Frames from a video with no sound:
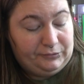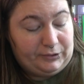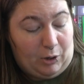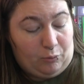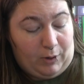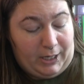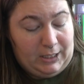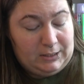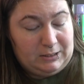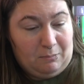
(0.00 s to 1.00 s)

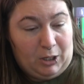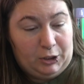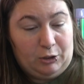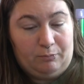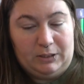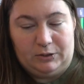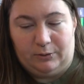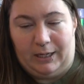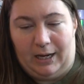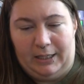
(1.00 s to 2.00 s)
Ryan DeMarco
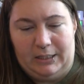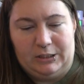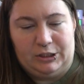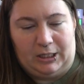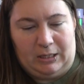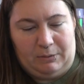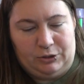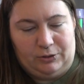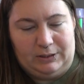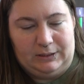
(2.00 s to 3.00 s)
mystery. I need to check and make
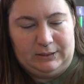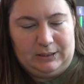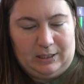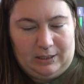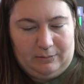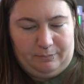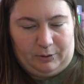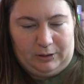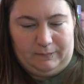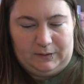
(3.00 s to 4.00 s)
sure this is not
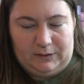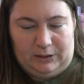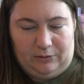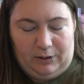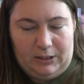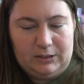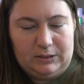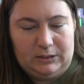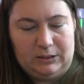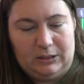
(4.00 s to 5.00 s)
part of a
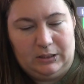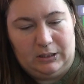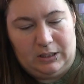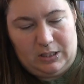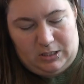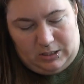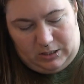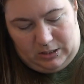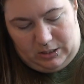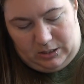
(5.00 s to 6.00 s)
series.
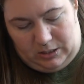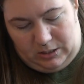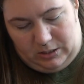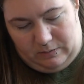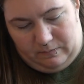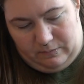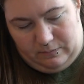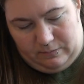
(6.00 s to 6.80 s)
I